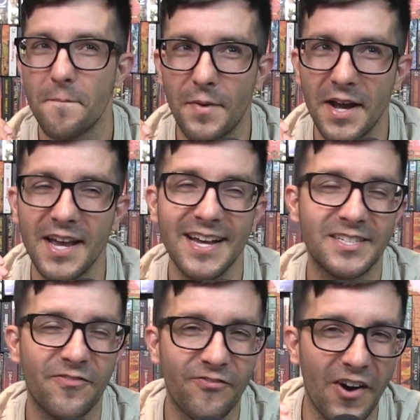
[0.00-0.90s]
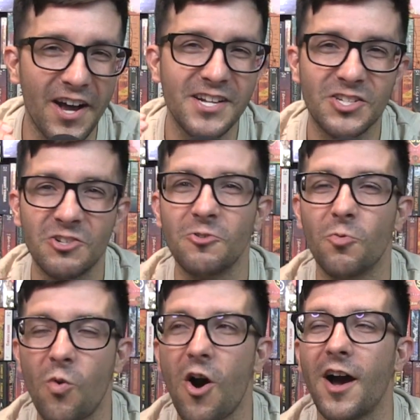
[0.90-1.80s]
But it's fun to
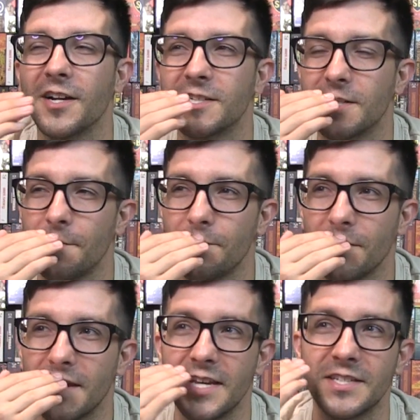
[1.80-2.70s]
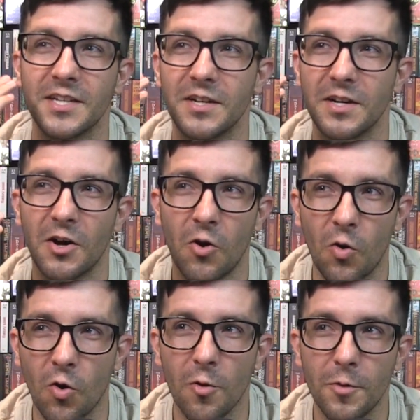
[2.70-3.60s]
watch. Is it a
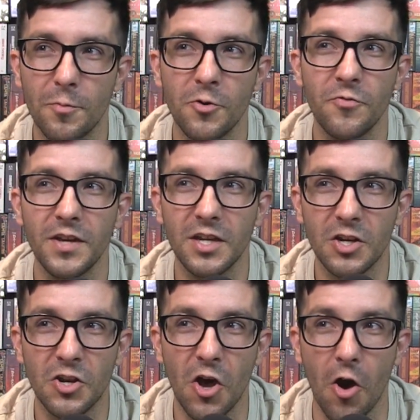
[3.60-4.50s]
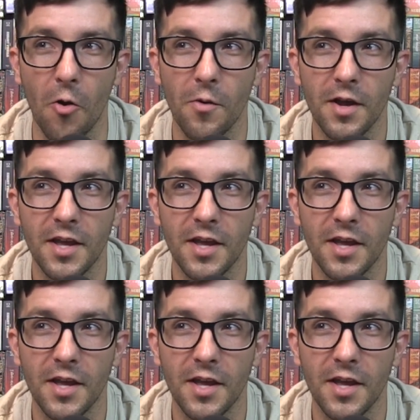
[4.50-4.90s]
horrible movie? No.